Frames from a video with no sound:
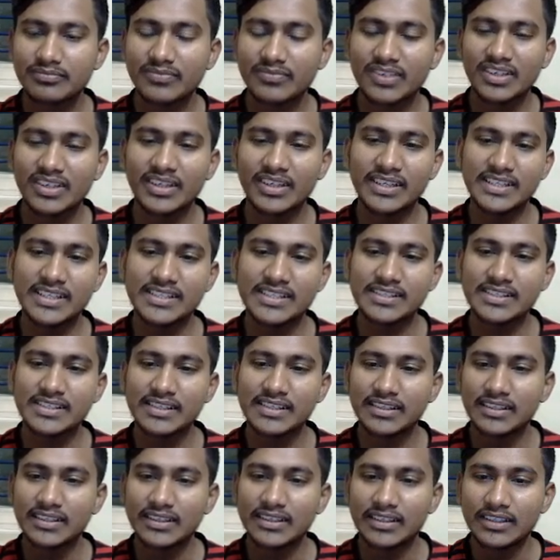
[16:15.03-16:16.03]
yes,
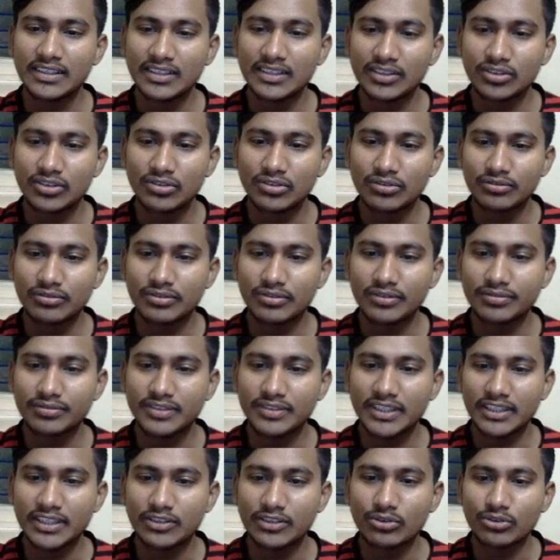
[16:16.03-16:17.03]

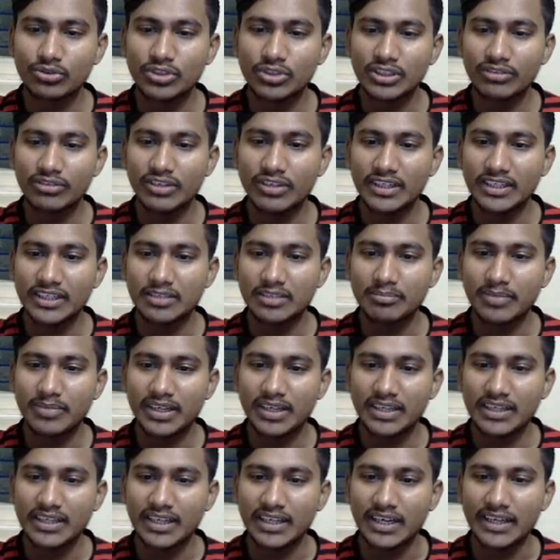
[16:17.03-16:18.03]
52 divided by 9
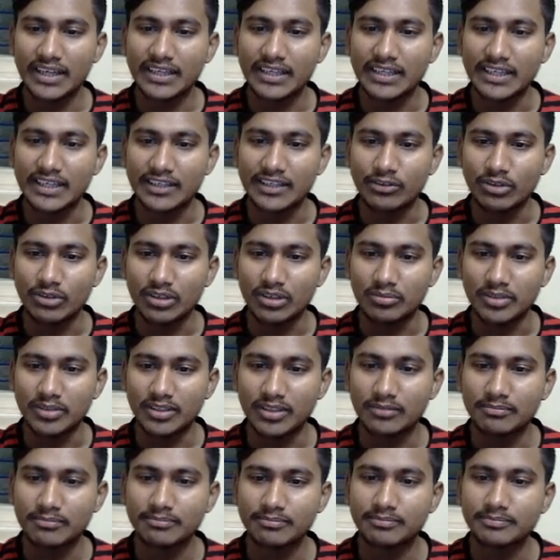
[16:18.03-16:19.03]
it will be
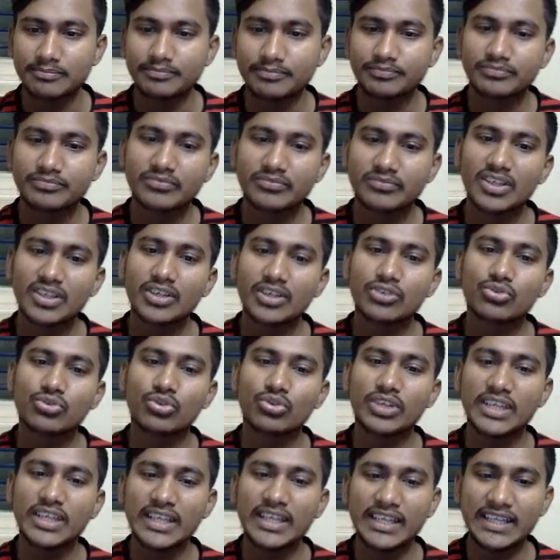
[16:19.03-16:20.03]
9. So
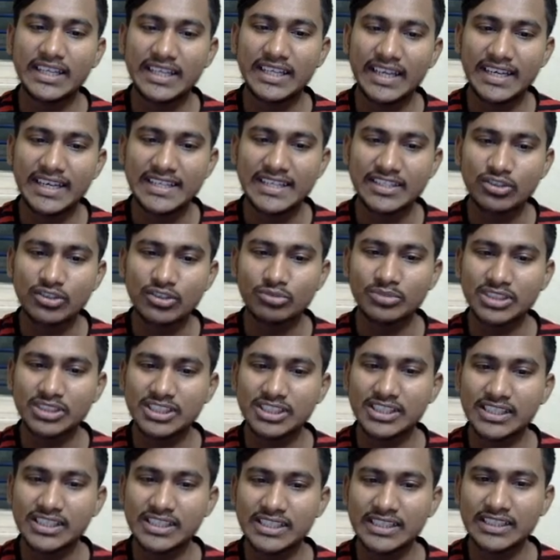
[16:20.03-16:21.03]
area is how much
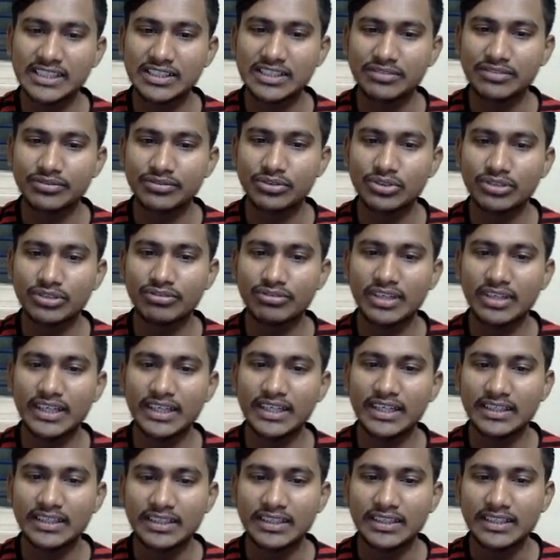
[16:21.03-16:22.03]
here, if you divide,
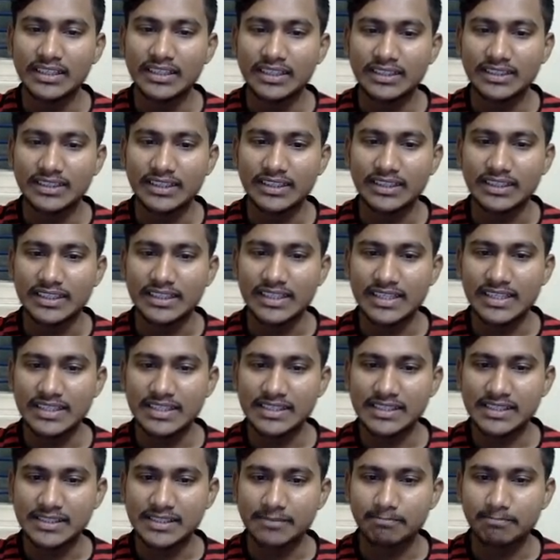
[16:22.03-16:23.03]
that is